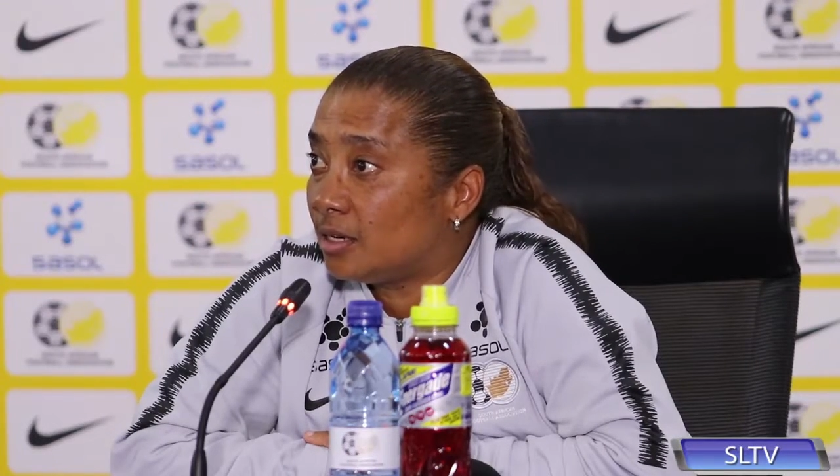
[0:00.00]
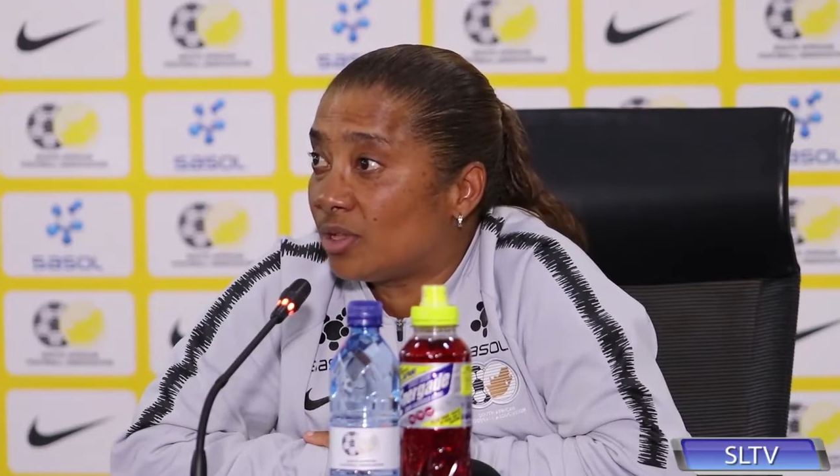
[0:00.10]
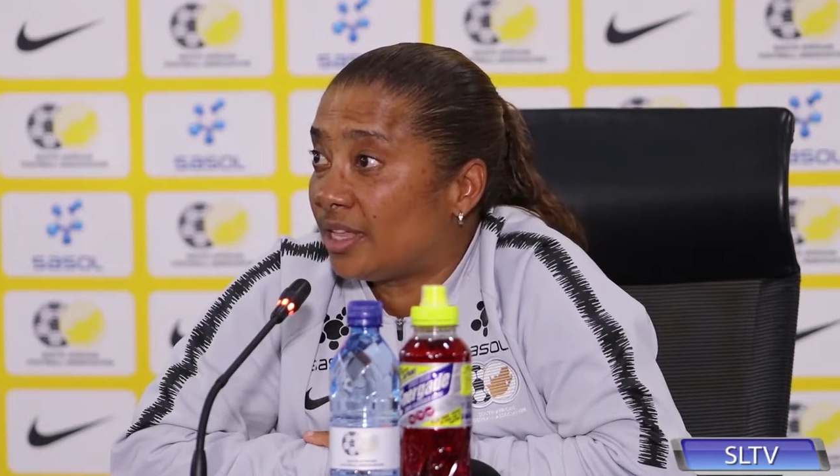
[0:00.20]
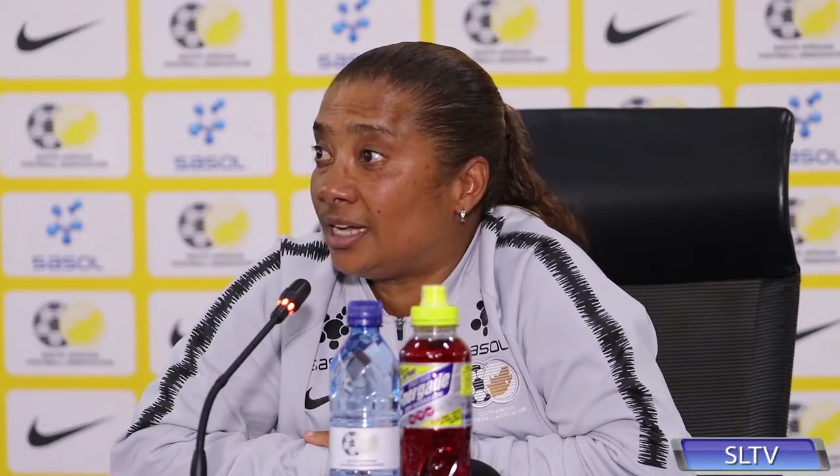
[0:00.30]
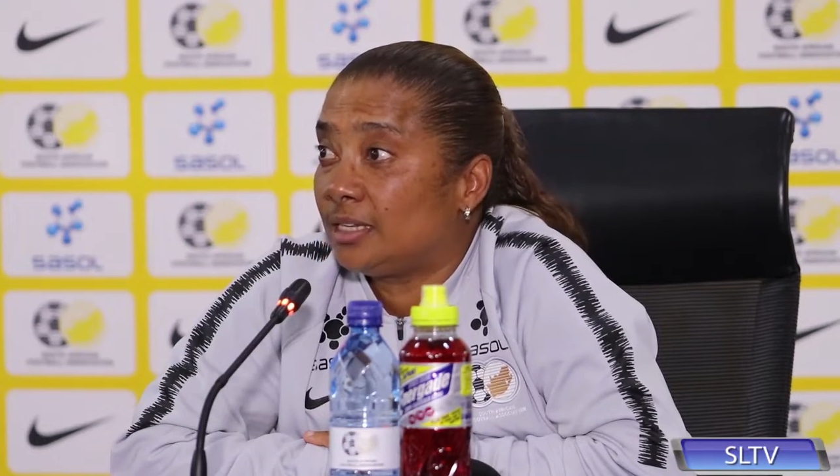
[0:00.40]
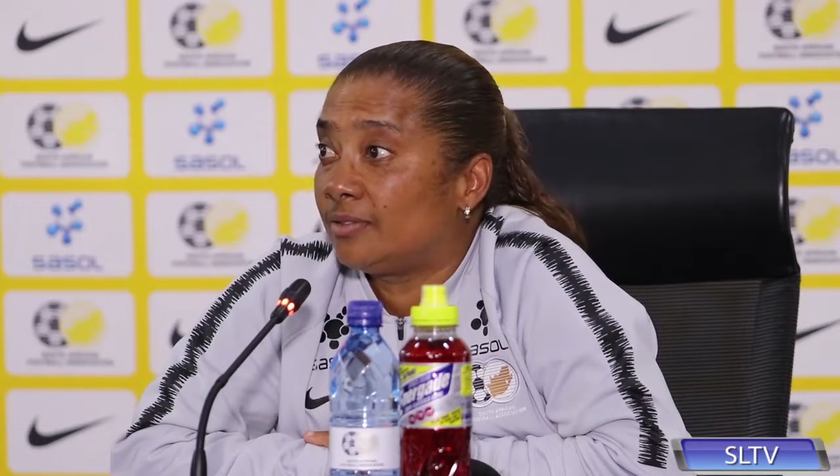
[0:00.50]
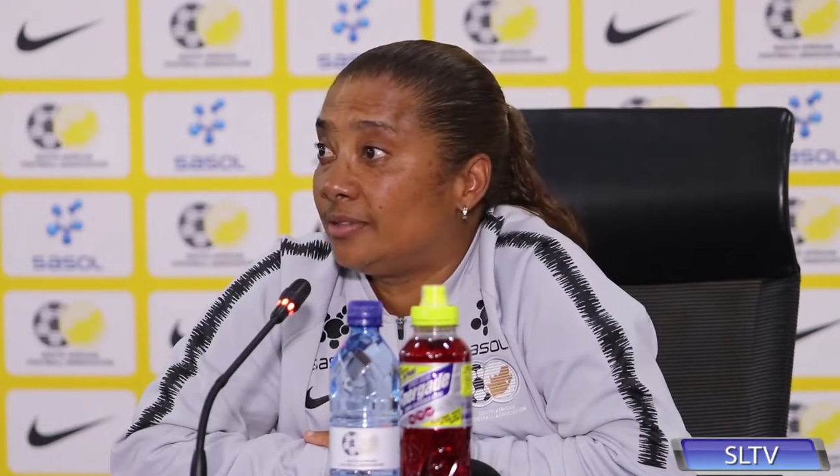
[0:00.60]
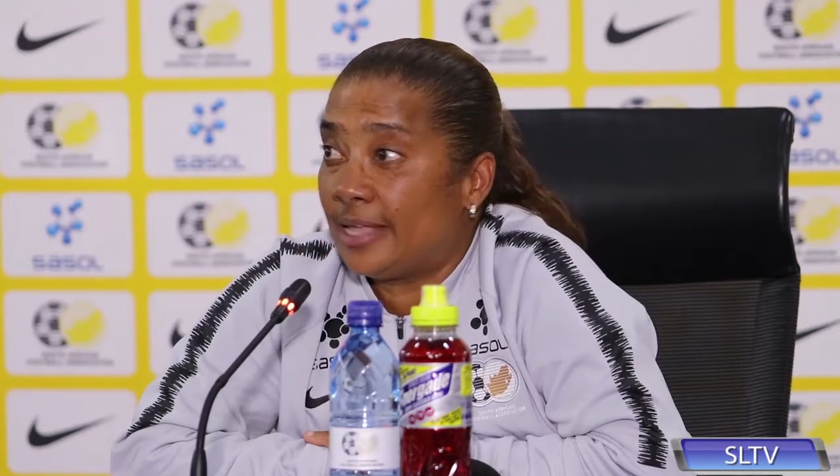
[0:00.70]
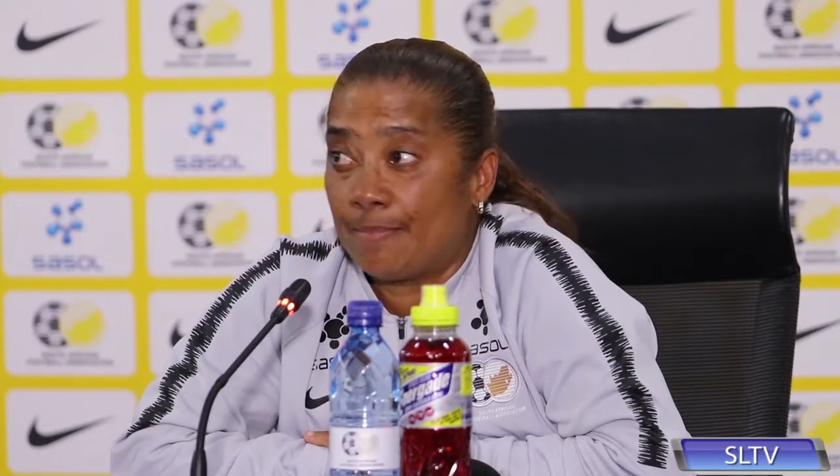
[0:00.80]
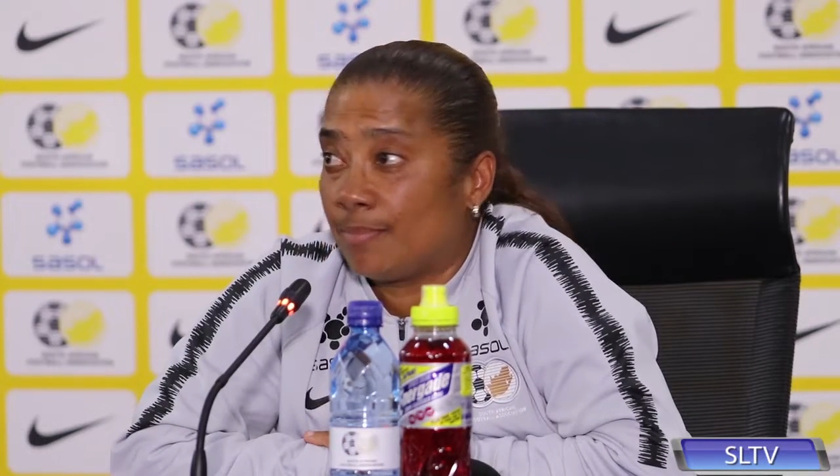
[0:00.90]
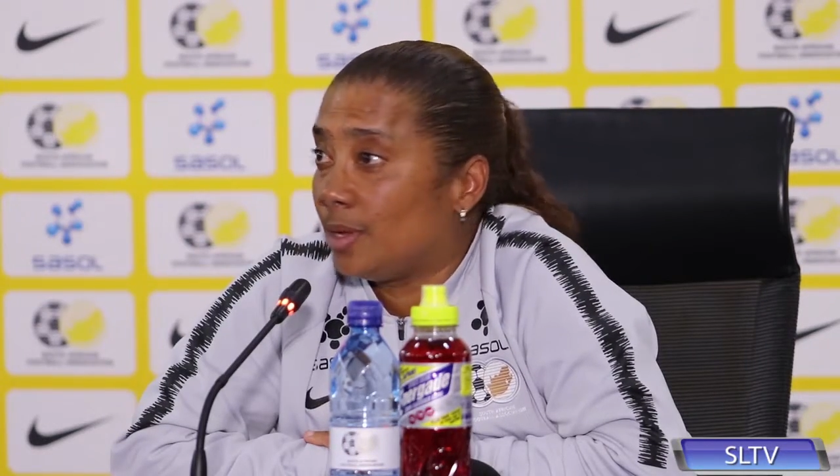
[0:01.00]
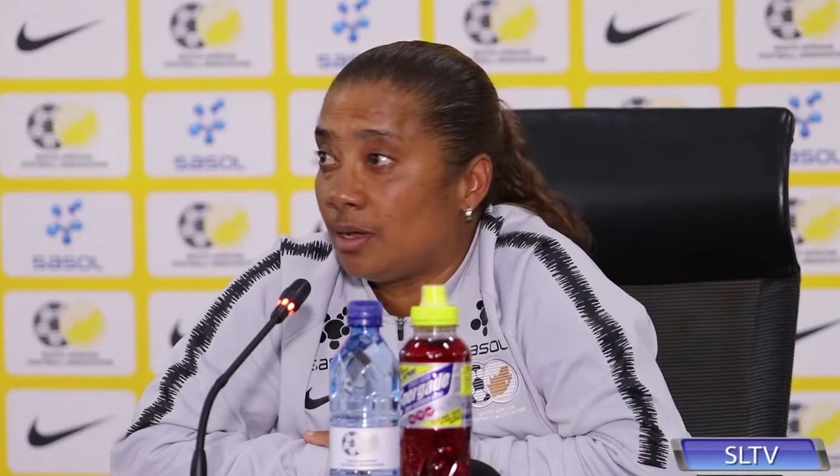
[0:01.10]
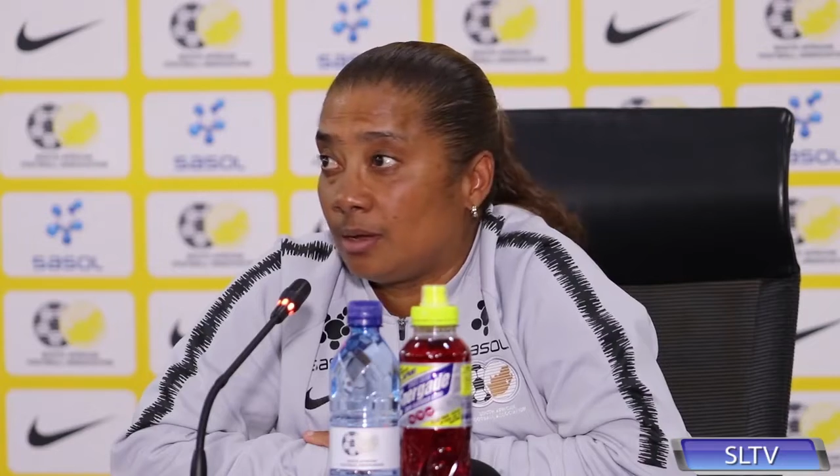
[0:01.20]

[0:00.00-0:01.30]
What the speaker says: Without them,